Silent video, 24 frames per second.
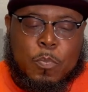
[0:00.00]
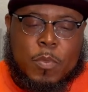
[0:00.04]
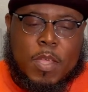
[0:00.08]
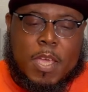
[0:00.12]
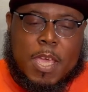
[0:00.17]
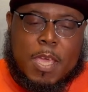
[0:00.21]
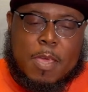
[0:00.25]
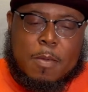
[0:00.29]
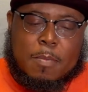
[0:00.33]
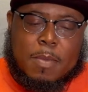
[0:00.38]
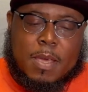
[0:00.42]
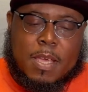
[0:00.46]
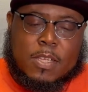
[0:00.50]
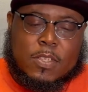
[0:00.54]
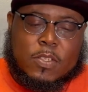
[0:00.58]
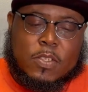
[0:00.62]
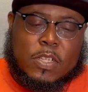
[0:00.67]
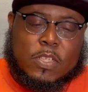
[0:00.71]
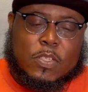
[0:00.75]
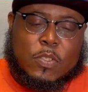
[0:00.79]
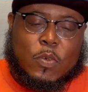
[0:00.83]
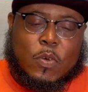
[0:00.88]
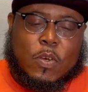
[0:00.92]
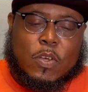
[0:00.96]
Amen. So
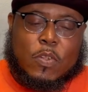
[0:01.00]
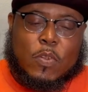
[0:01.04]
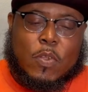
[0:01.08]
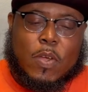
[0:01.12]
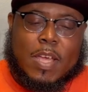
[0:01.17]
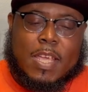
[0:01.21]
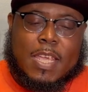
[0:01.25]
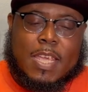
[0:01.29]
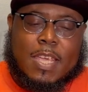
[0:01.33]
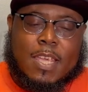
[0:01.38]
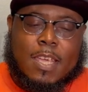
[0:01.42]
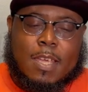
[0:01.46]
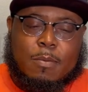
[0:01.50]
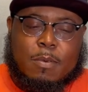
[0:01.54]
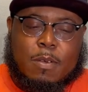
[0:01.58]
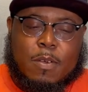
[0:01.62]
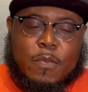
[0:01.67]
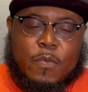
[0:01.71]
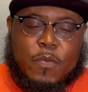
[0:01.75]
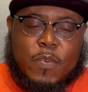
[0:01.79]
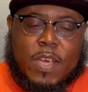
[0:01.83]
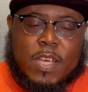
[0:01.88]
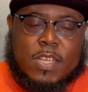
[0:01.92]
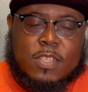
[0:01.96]
let's go ahead and do our in-hymn
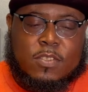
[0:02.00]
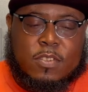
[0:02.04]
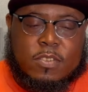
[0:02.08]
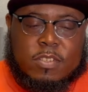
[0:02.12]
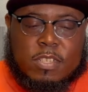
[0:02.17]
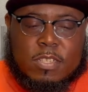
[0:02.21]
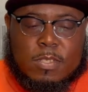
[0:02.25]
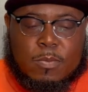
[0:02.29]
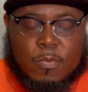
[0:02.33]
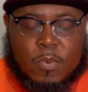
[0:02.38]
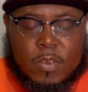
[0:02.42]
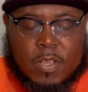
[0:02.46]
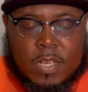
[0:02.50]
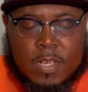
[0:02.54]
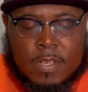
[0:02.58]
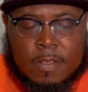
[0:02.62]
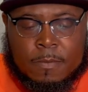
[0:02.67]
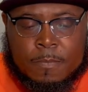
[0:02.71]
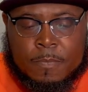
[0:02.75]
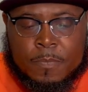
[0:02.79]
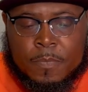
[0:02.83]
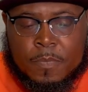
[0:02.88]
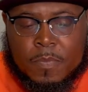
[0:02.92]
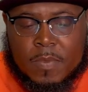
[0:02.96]
confession on this morning.
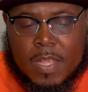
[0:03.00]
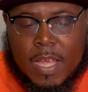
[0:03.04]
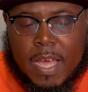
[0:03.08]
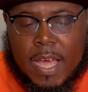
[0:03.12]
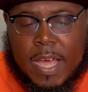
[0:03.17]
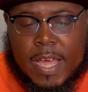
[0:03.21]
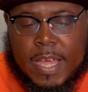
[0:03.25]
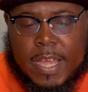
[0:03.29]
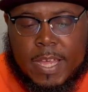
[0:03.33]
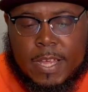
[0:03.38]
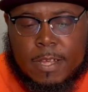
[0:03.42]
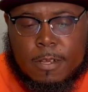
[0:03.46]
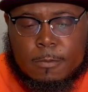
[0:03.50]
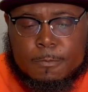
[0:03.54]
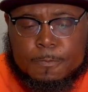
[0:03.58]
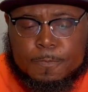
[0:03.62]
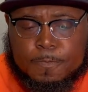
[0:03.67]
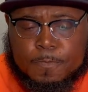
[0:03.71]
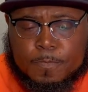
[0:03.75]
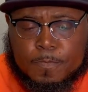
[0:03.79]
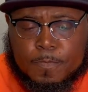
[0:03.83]
I am